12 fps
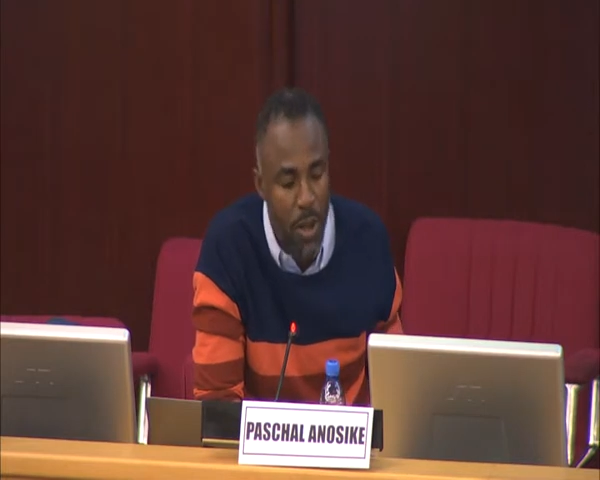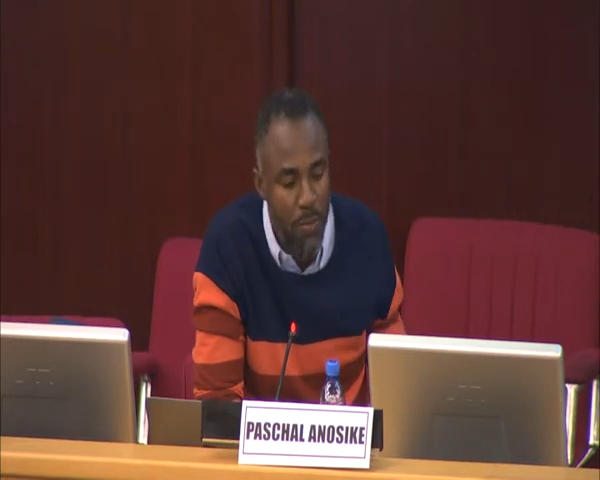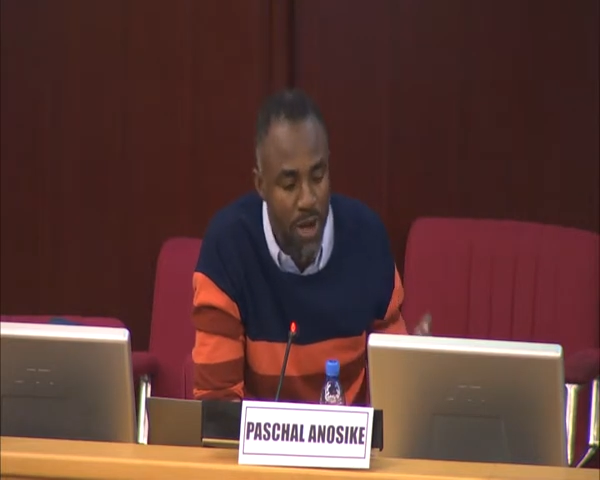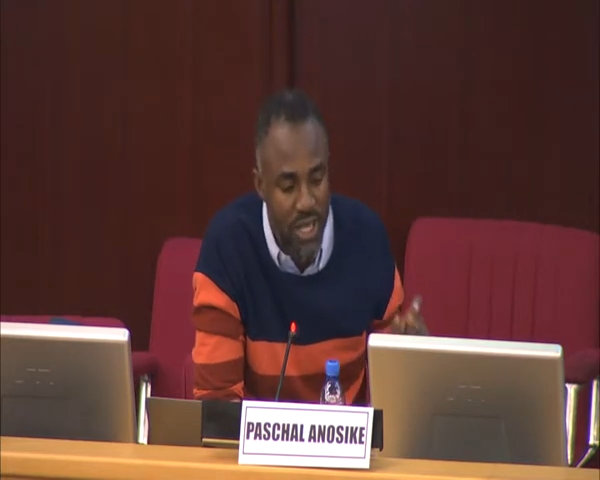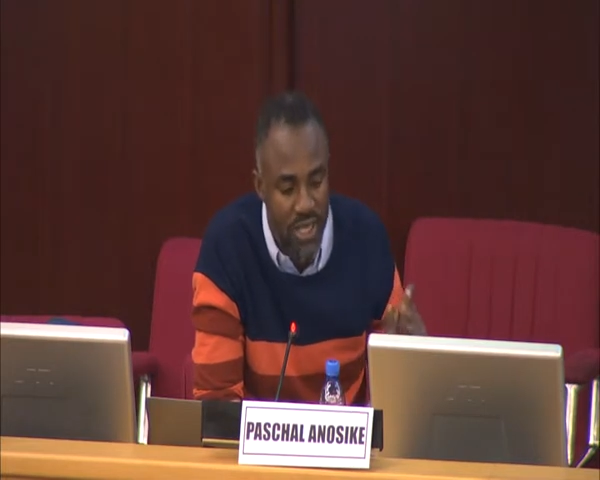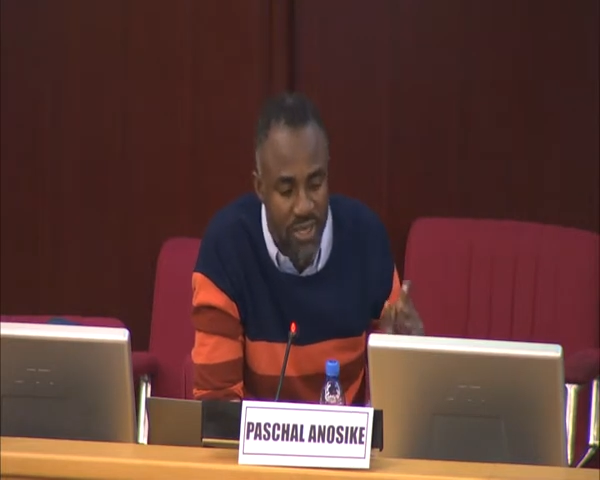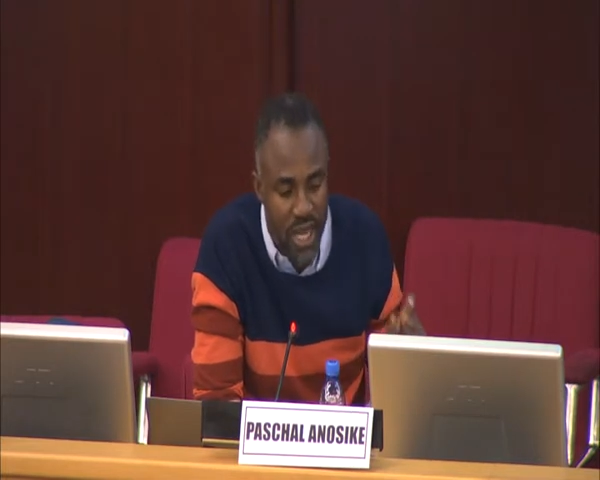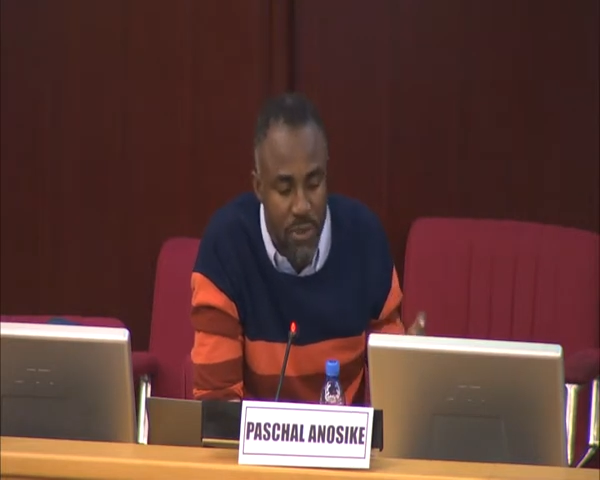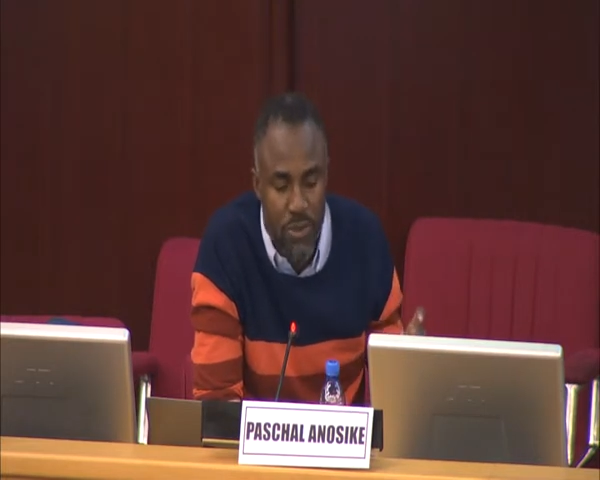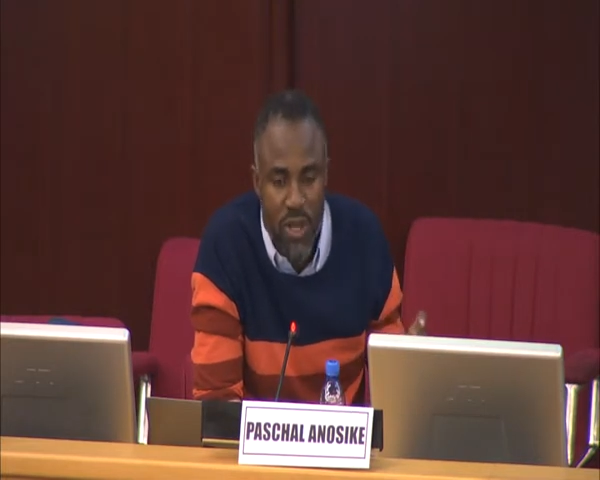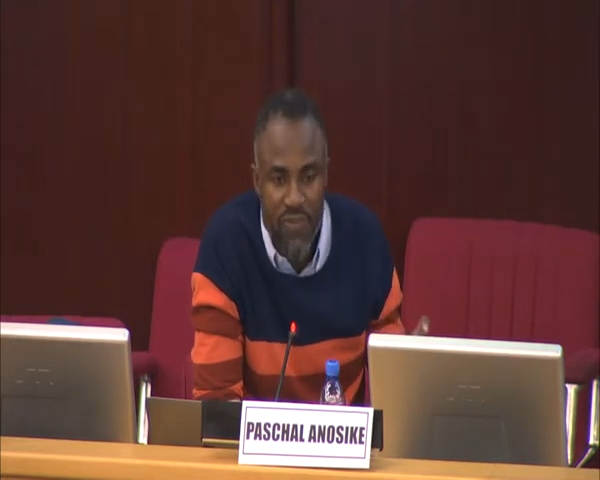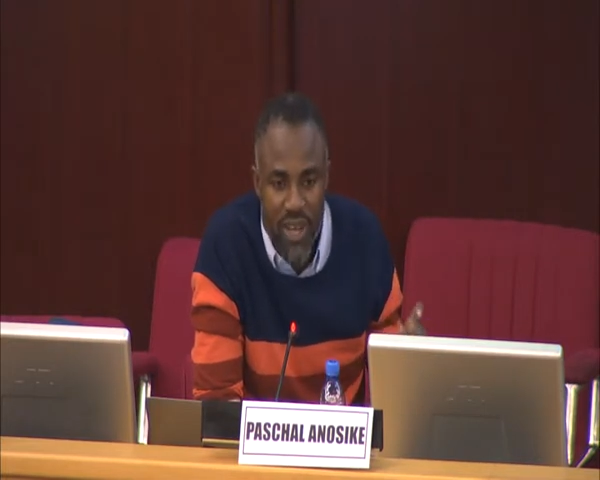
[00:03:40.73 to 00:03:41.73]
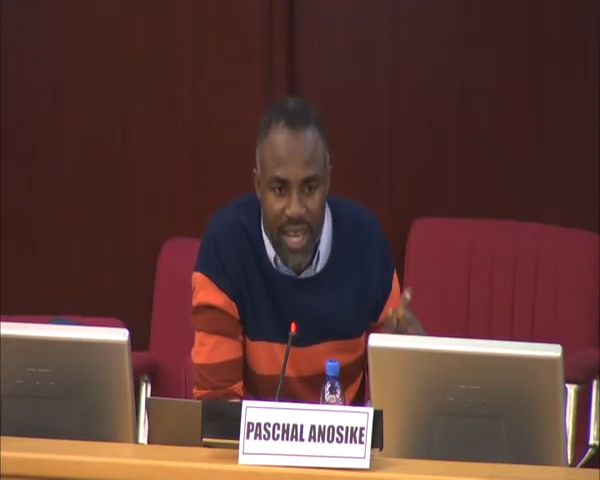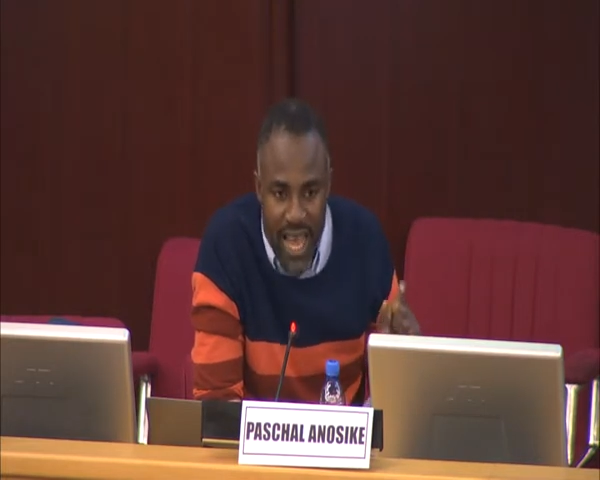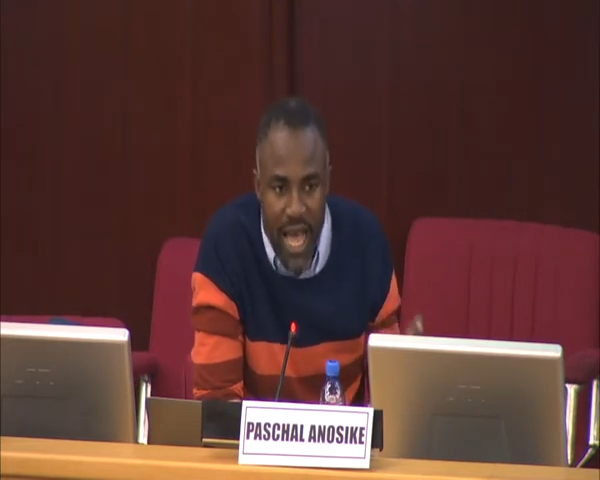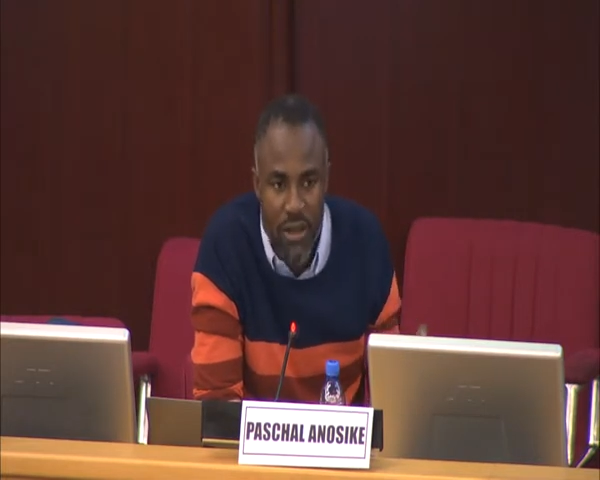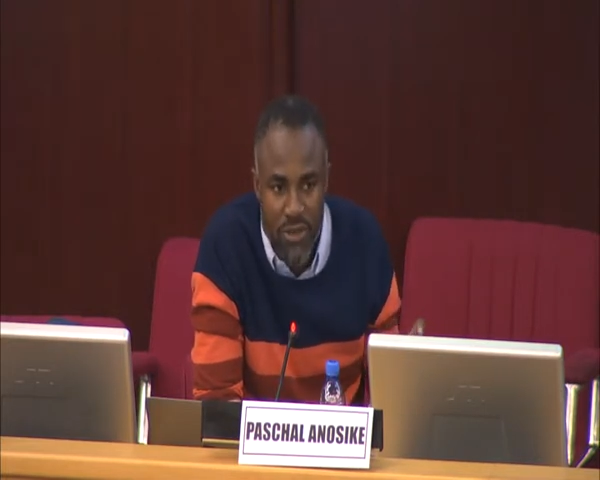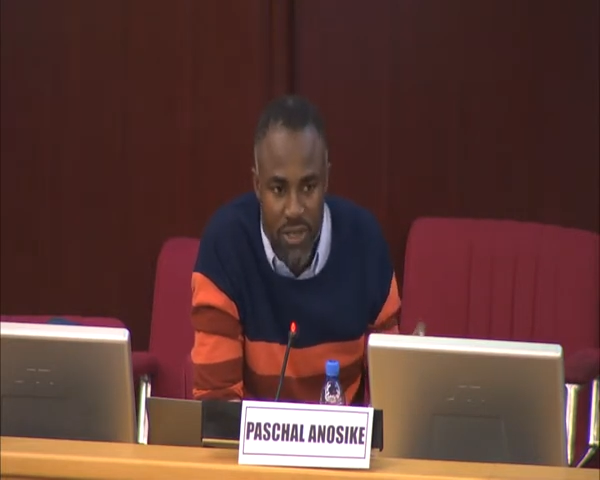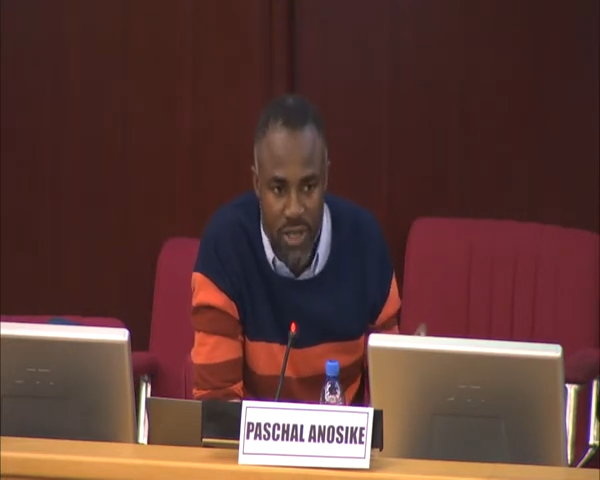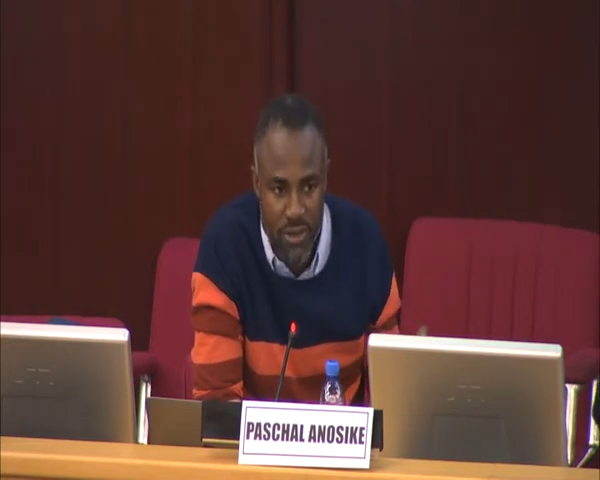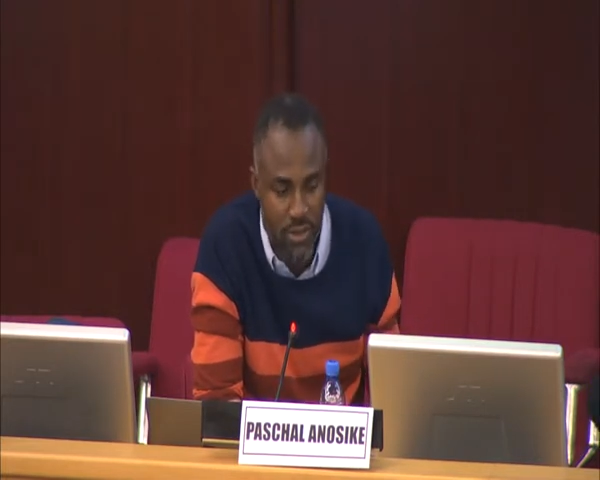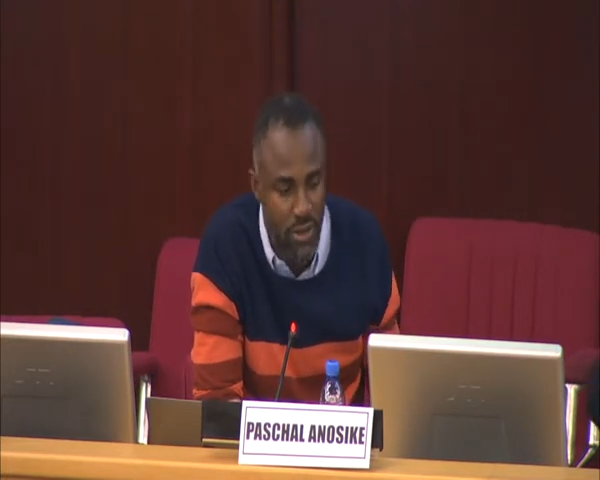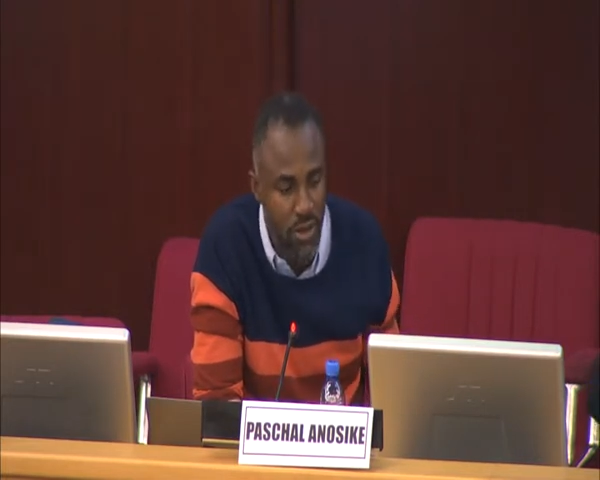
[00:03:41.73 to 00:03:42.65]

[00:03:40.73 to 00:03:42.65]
But in terms of accounting,